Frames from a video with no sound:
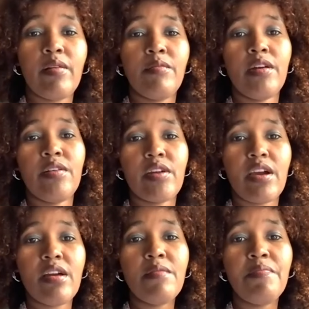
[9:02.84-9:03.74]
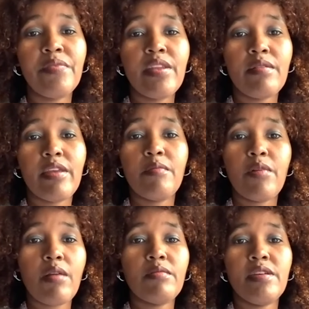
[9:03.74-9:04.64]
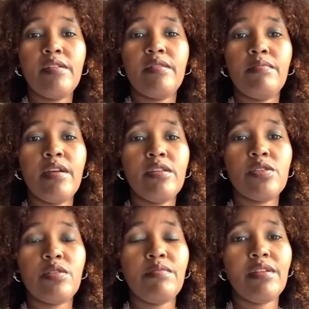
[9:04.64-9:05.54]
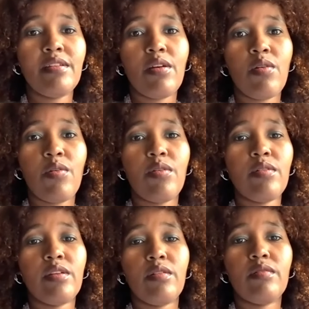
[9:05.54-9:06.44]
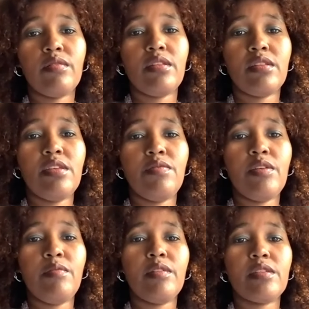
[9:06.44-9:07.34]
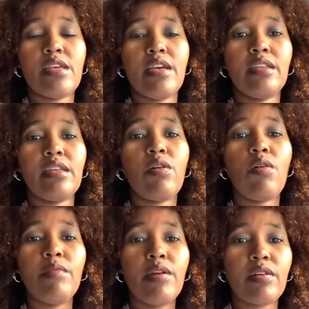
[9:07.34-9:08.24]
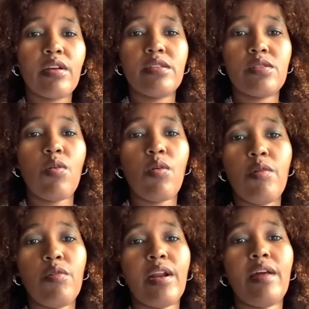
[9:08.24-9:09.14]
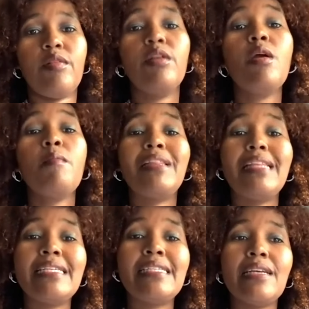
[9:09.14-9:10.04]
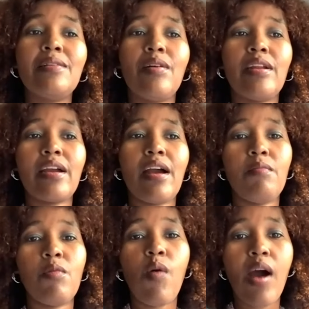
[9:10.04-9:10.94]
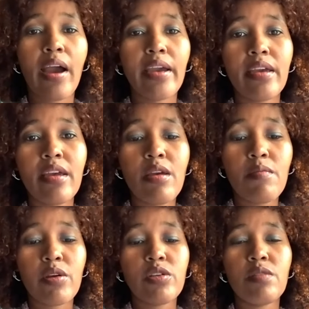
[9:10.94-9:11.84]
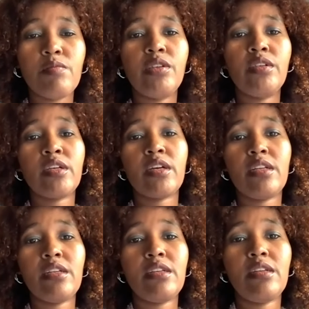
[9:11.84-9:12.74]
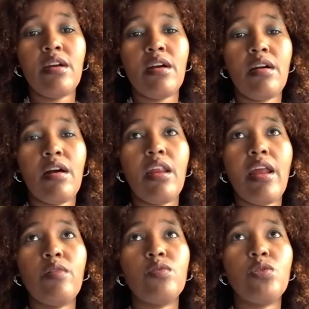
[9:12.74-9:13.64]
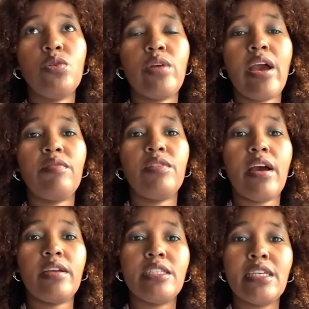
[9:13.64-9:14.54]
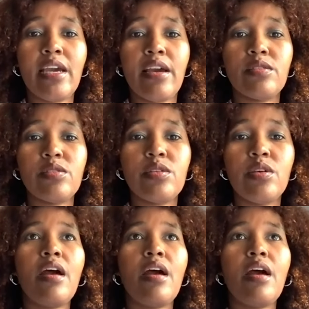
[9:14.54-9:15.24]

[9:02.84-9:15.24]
America. They probably hear mainstream media or TV saying like, "Oh, America is horrible," whatever. But they still want to come. Why? Because America allows you to have that chance.